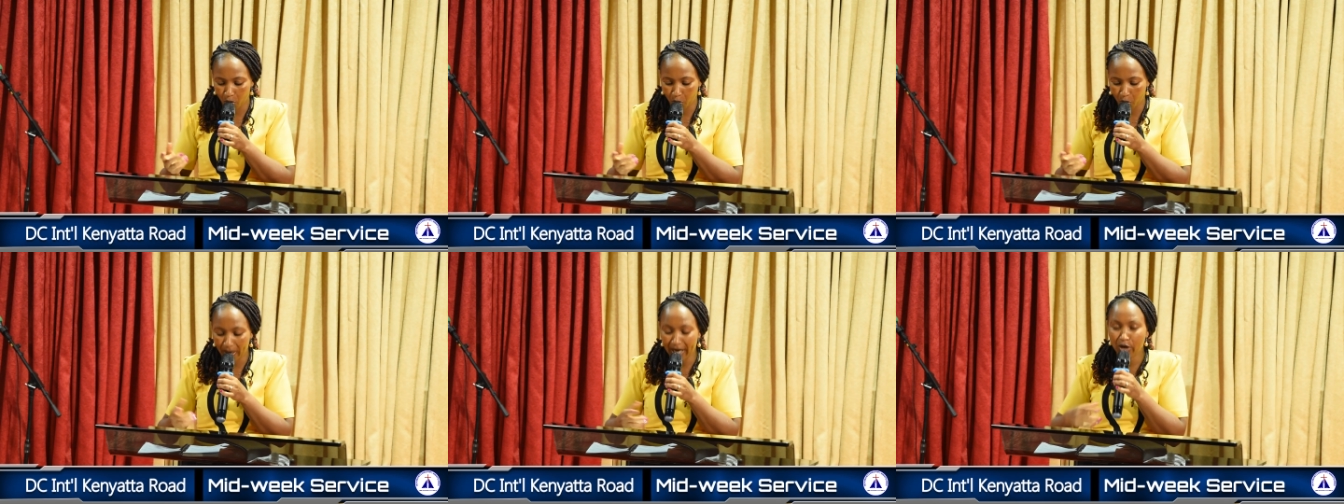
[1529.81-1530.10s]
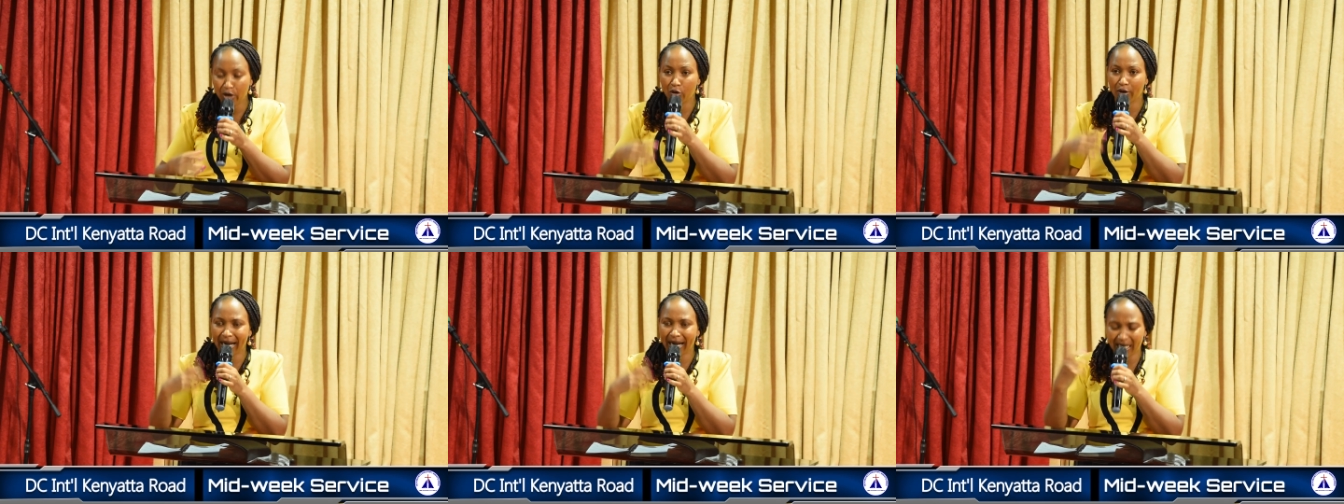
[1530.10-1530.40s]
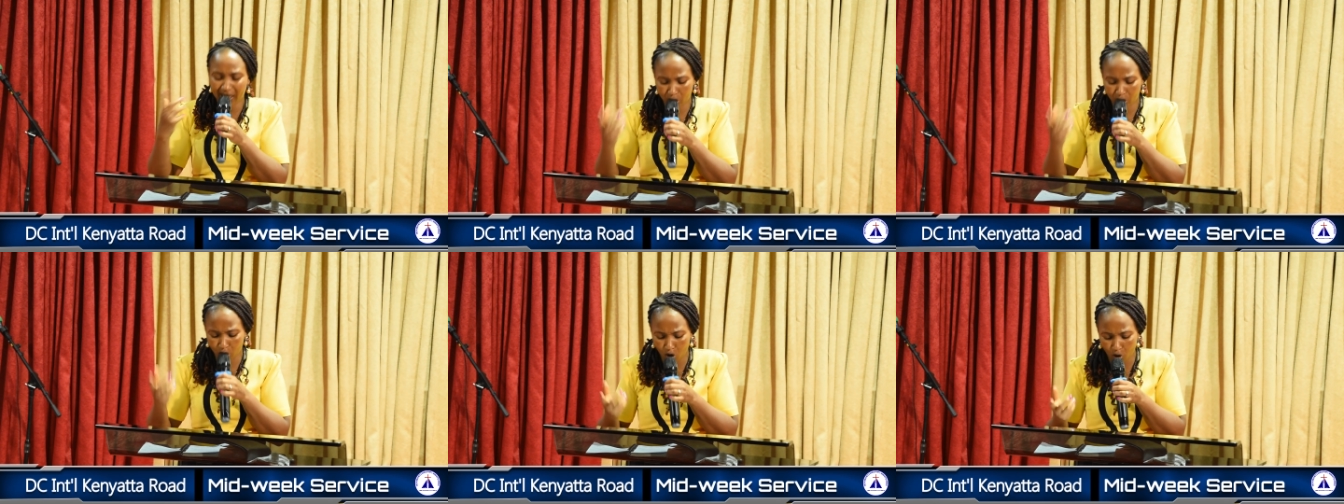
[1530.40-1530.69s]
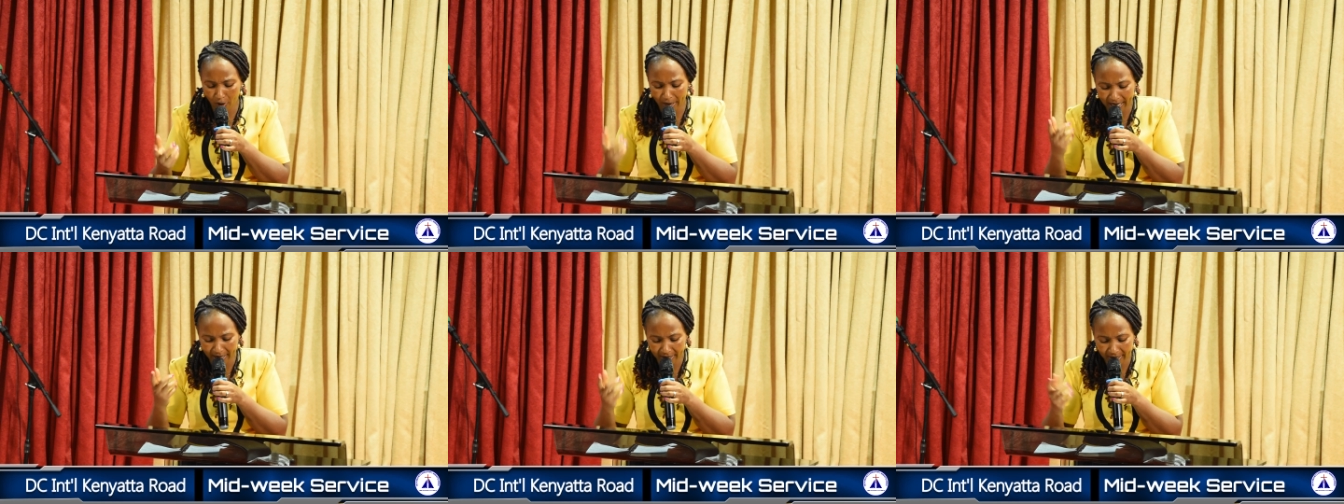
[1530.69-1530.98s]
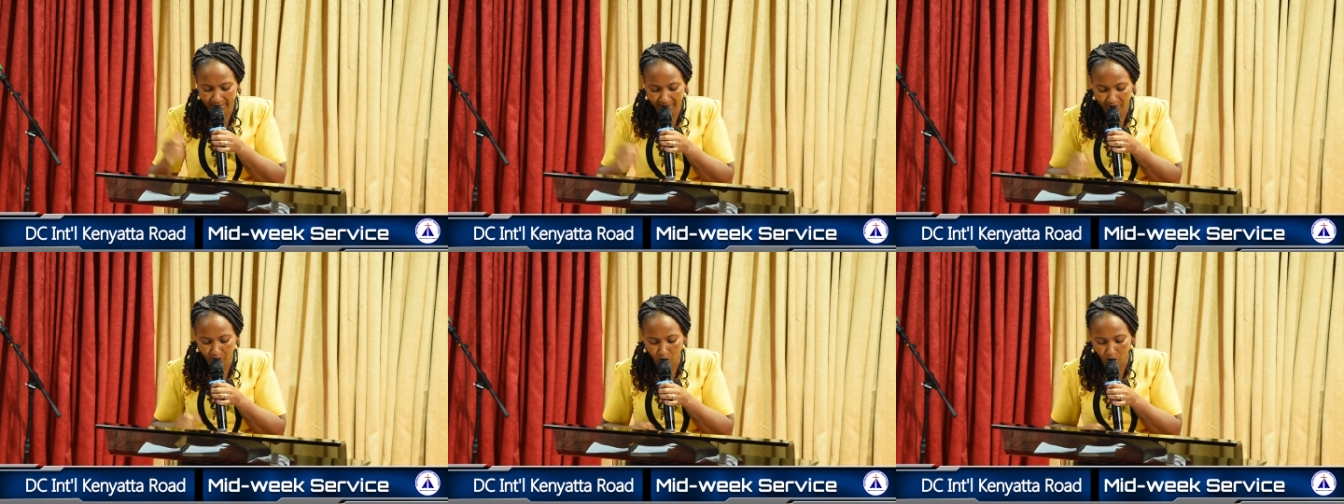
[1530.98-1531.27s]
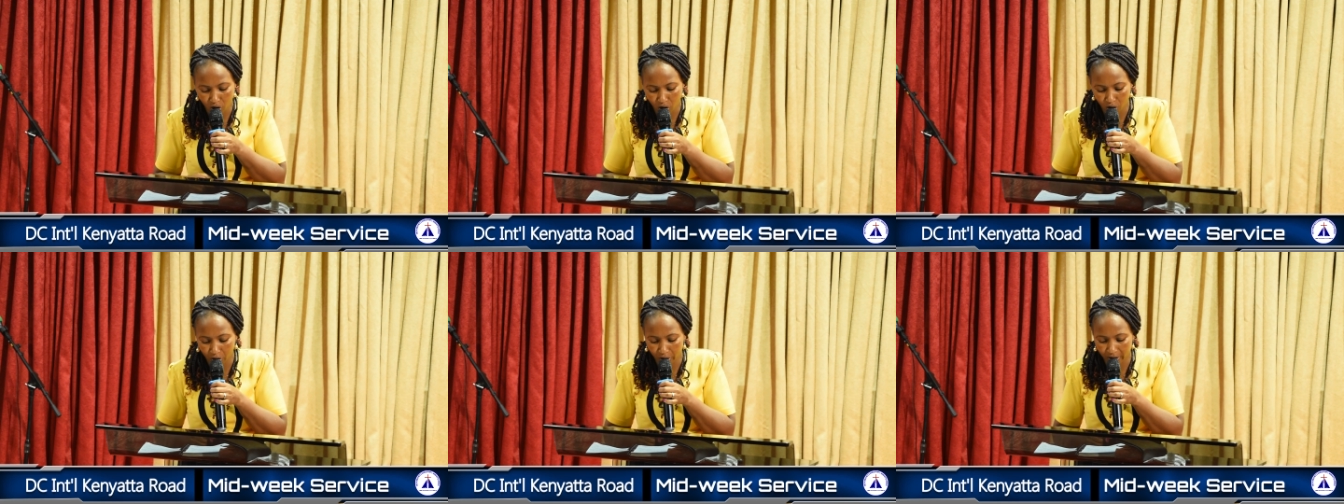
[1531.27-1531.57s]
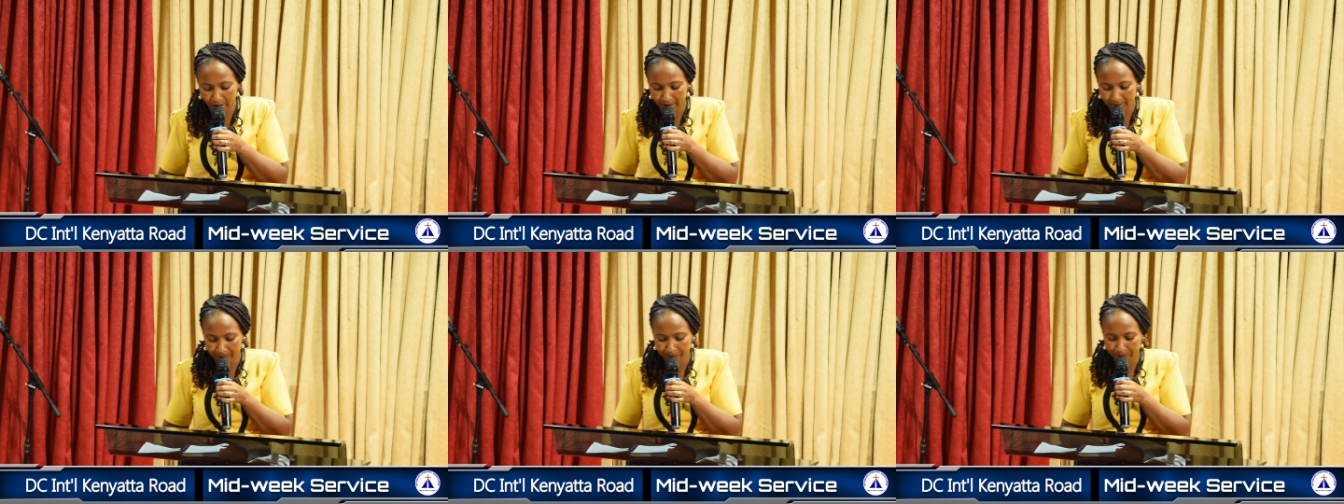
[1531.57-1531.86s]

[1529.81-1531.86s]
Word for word: when you let go and let God,